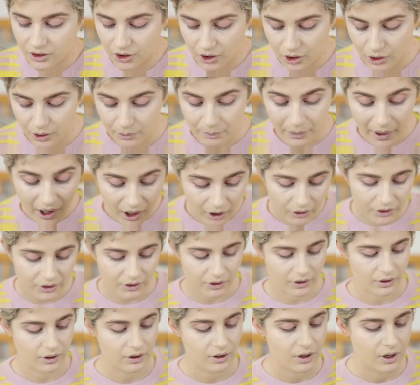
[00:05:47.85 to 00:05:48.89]
their
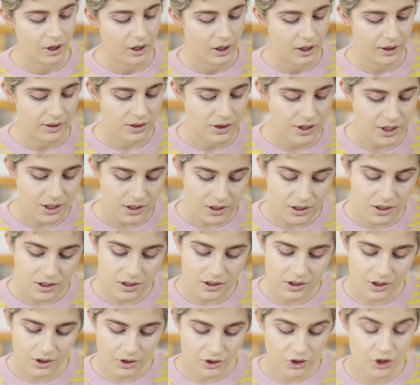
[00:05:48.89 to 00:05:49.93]
powder. And this
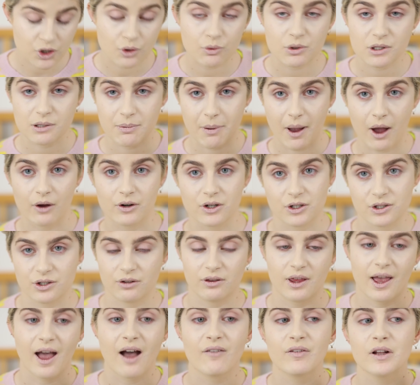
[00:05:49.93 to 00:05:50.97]
is their newest powder. So
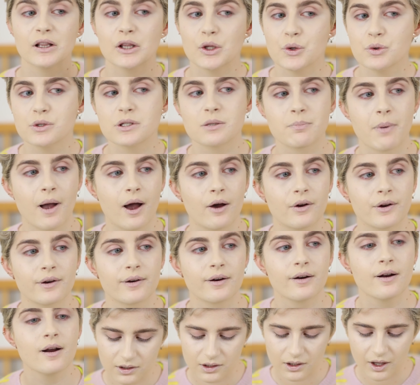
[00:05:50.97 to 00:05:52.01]
they have a loose
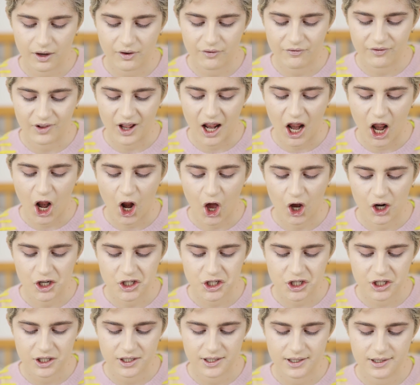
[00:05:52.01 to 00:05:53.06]
powder. They've
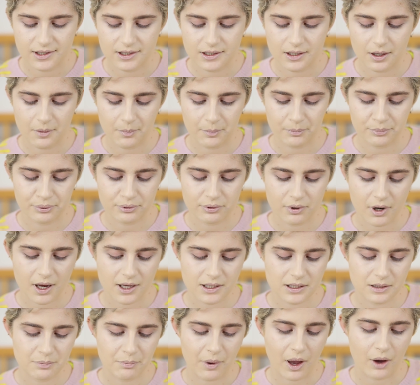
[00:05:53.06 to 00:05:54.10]
launched these
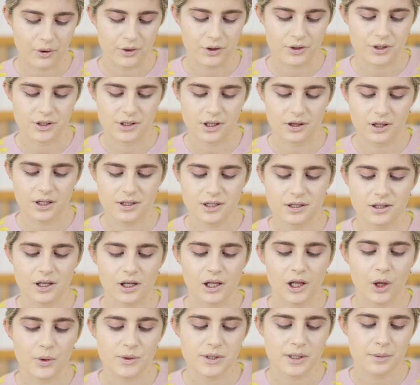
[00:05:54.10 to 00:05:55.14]
pressed powders, and this is the
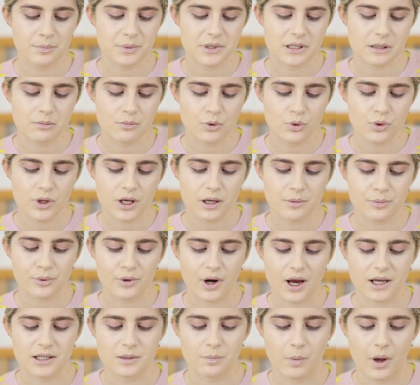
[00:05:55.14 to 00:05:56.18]
close-up smoothing
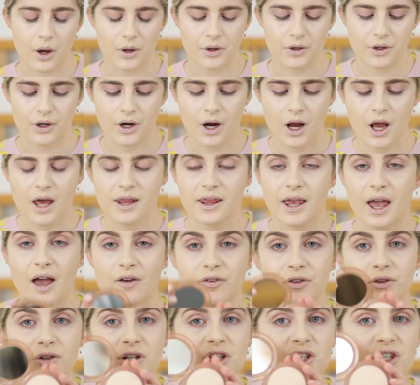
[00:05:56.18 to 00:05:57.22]
pressed powder. They
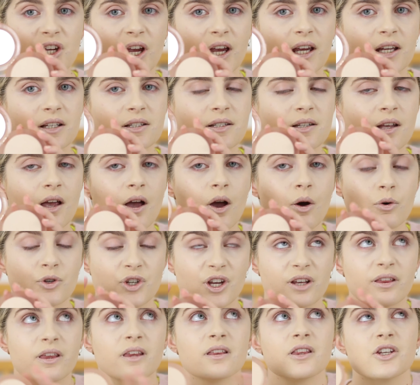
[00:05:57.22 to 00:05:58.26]
have 3 shades, which
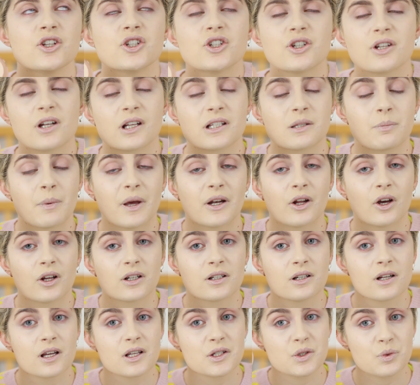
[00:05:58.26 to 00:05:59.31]
I think they should expand
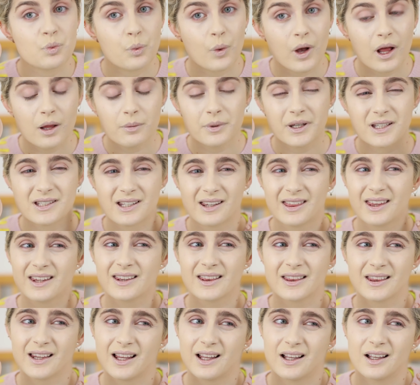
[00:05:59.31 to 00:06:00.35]
on as well, because I
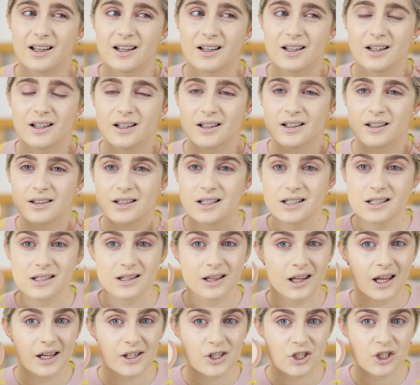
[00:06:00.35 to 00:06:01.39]
think this is
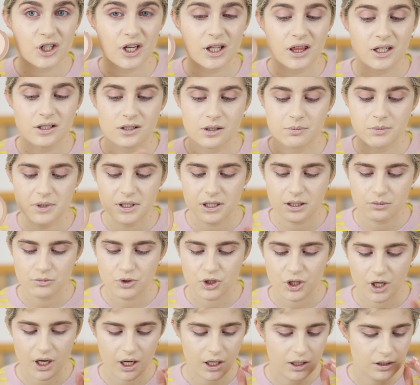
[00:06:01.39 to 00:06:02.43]
the lightest shade. There's a medium
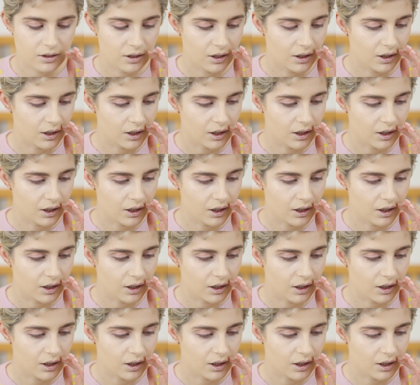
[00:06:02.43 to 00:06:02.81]
shade,